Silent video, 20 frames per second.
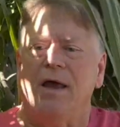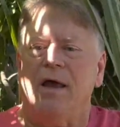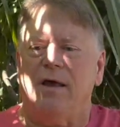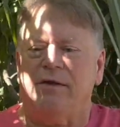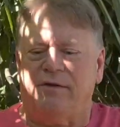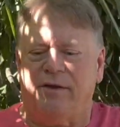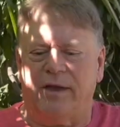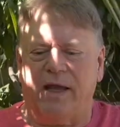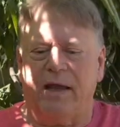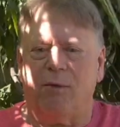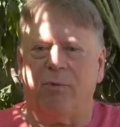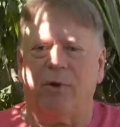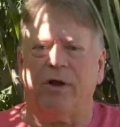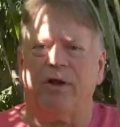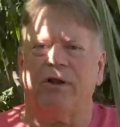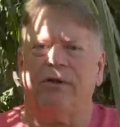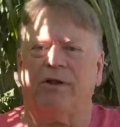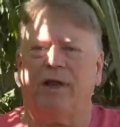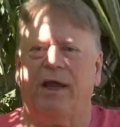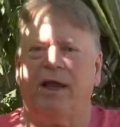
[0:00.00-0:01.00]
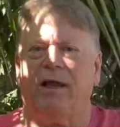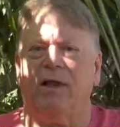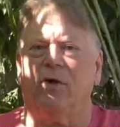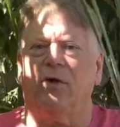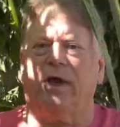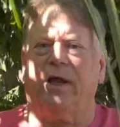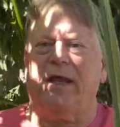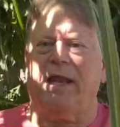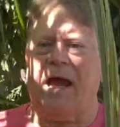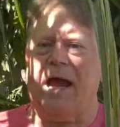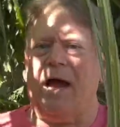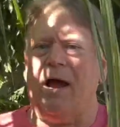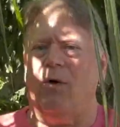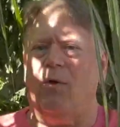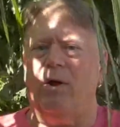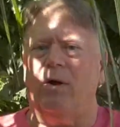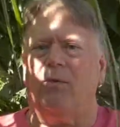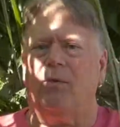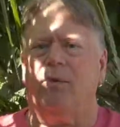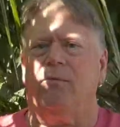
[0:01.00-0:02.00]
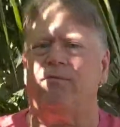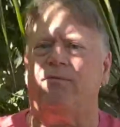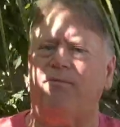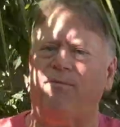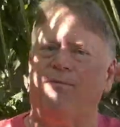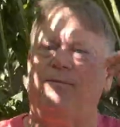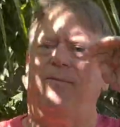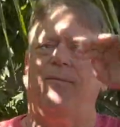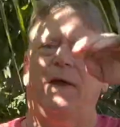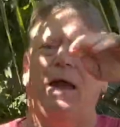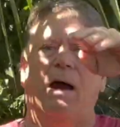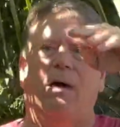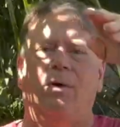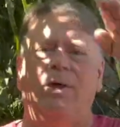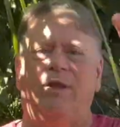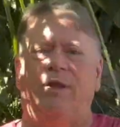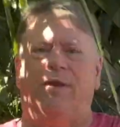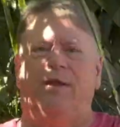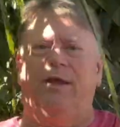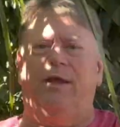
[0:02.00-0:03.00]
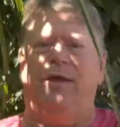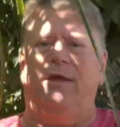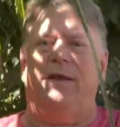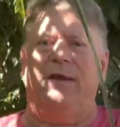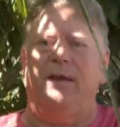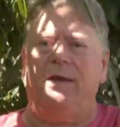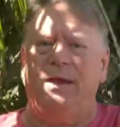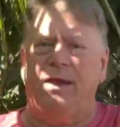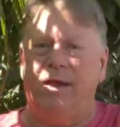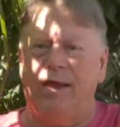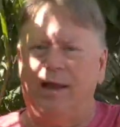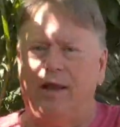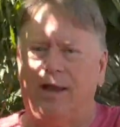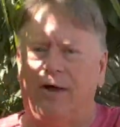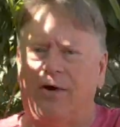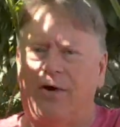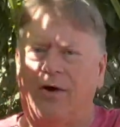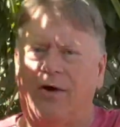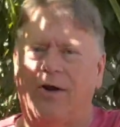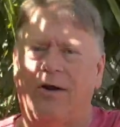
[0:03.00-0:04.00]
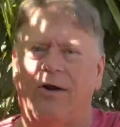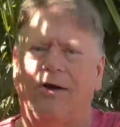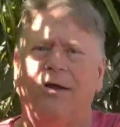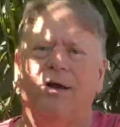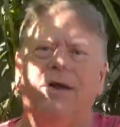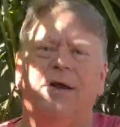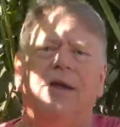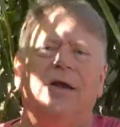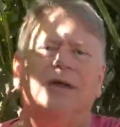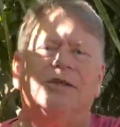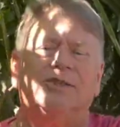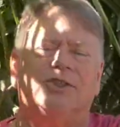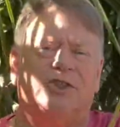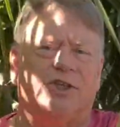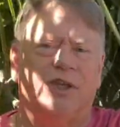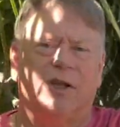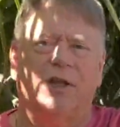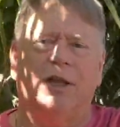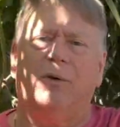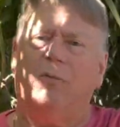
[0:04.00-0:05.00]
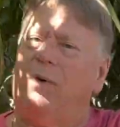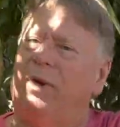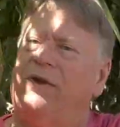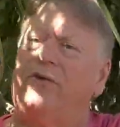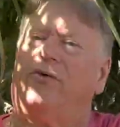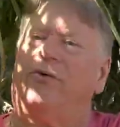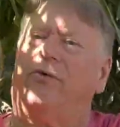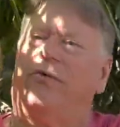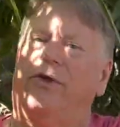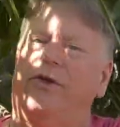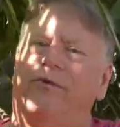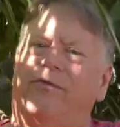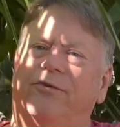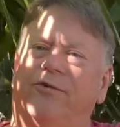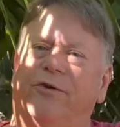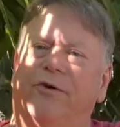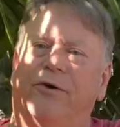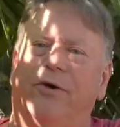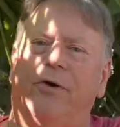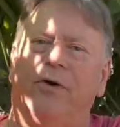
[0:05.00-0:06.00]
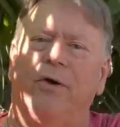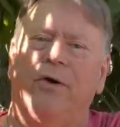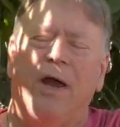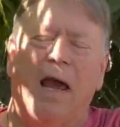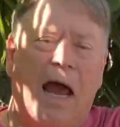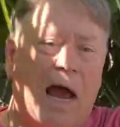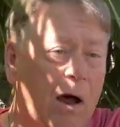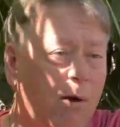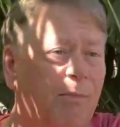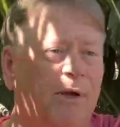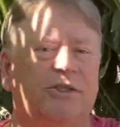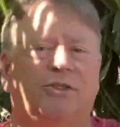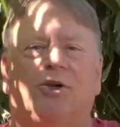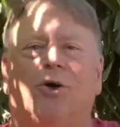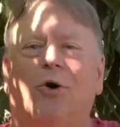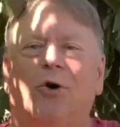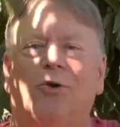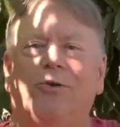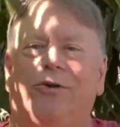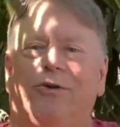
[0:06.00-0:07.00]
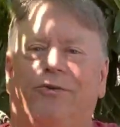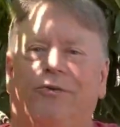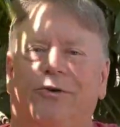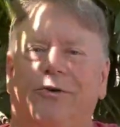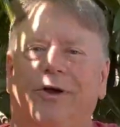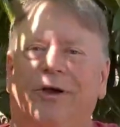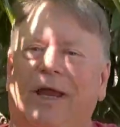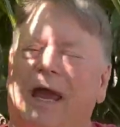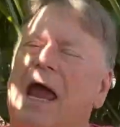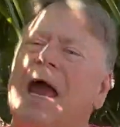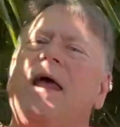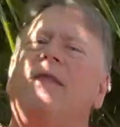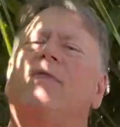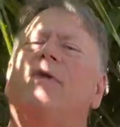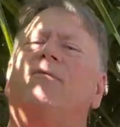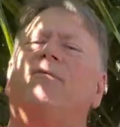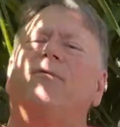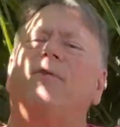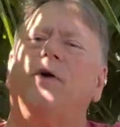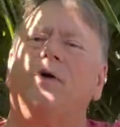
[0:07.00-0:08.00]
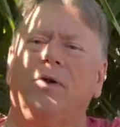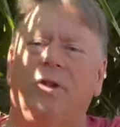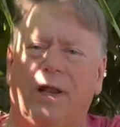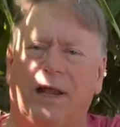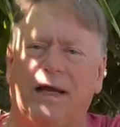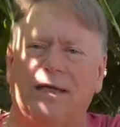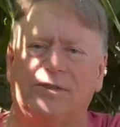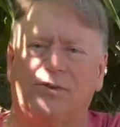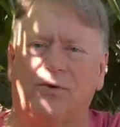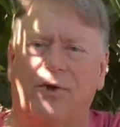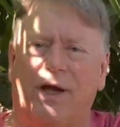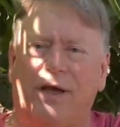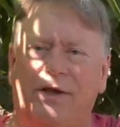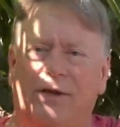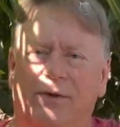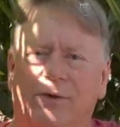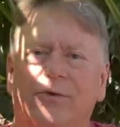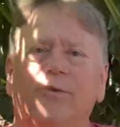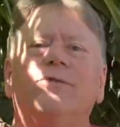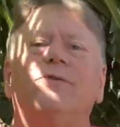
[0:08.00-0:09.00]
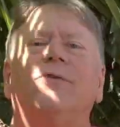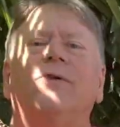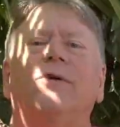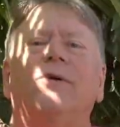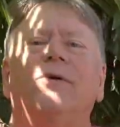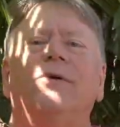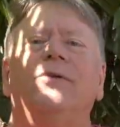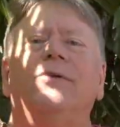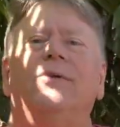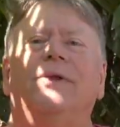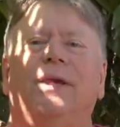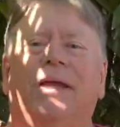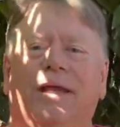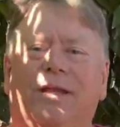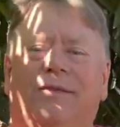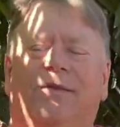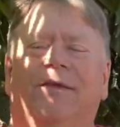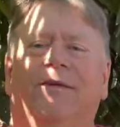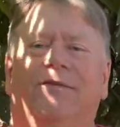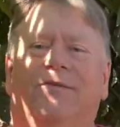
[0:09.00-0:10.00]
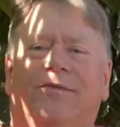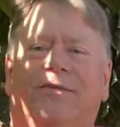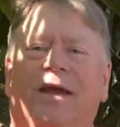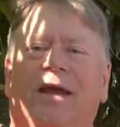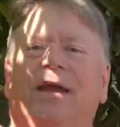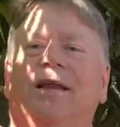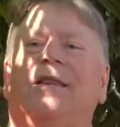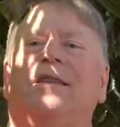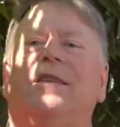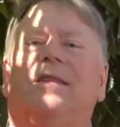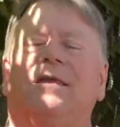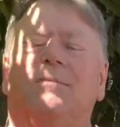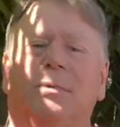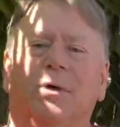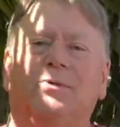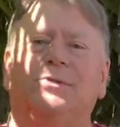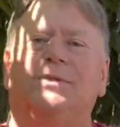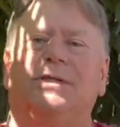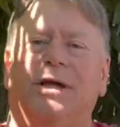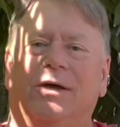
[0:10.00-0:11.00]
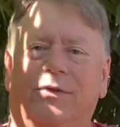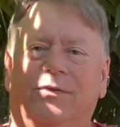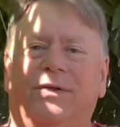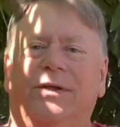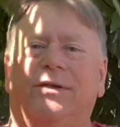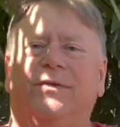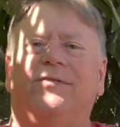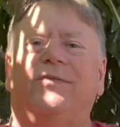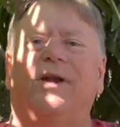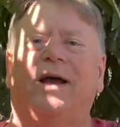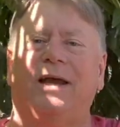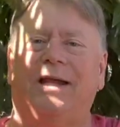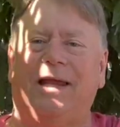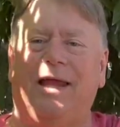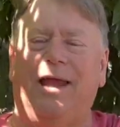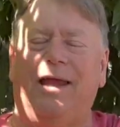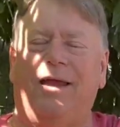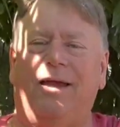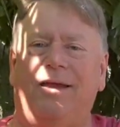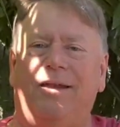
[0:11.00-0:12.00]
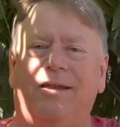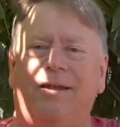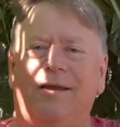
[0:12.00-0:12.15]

Today we're going to take a look at how it did in our chilly winter this year, how much cold it took, and the fertilizer I use to get this thing the most healthiest I can.